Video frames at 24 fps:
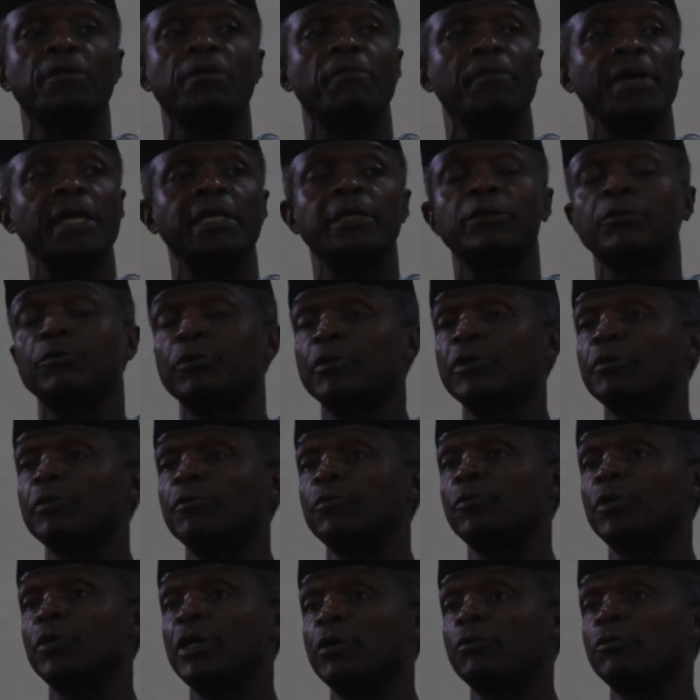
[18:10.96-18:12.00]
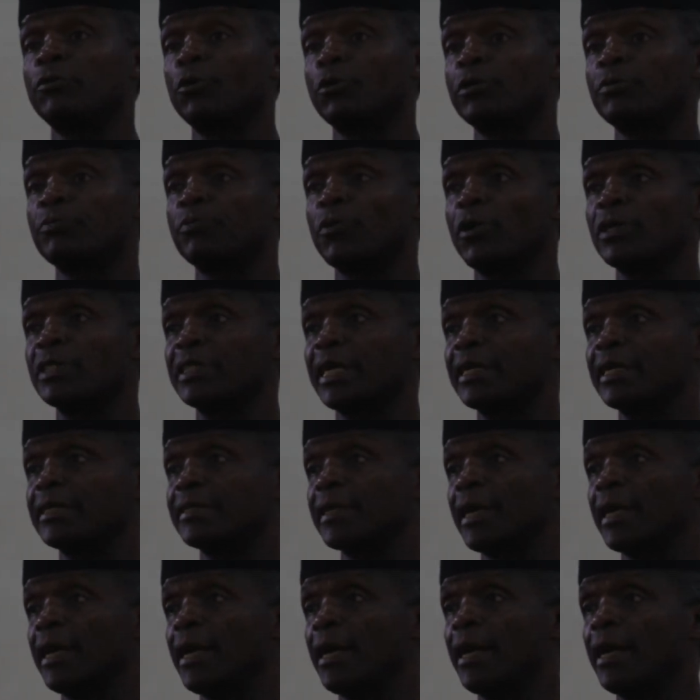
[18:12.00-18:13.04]
on the many road, railroad projects
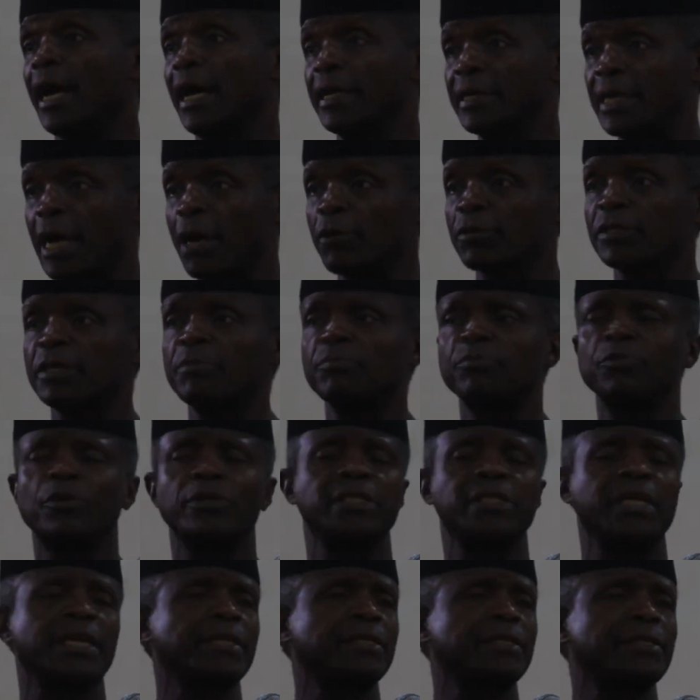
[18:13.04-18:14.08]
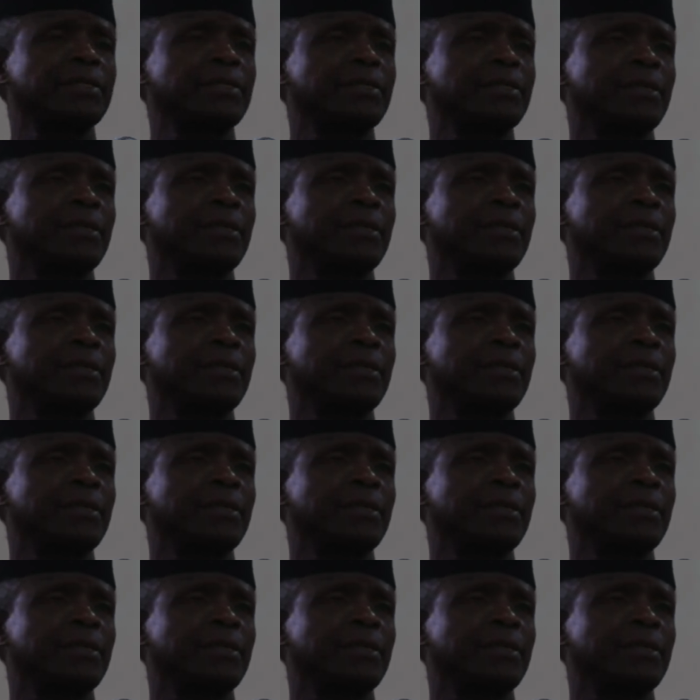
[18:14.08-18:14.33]
and housing projects.